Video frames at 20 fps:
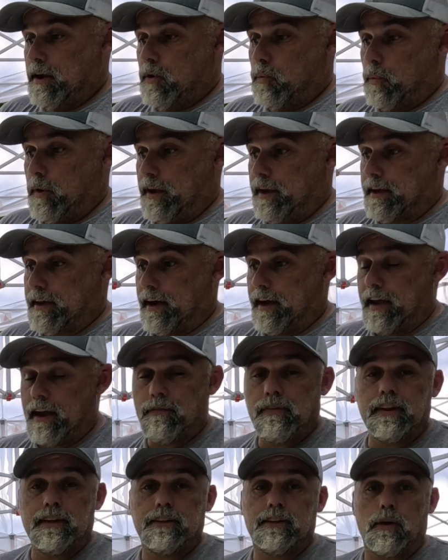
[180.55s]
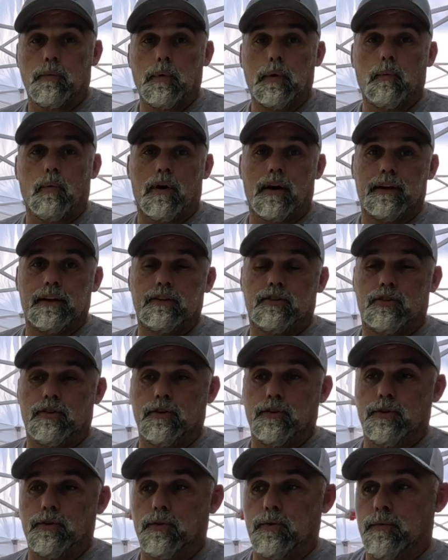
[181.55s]
We got everything done we wanted
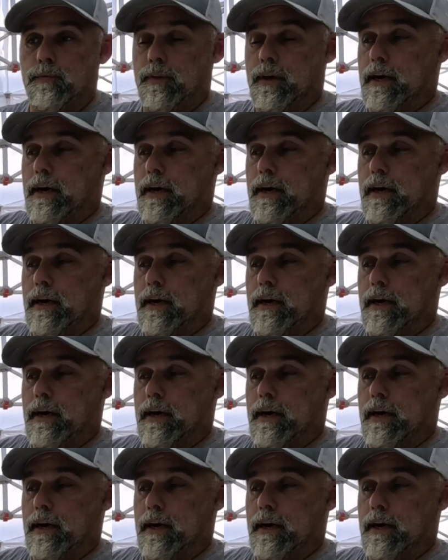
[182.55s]
to.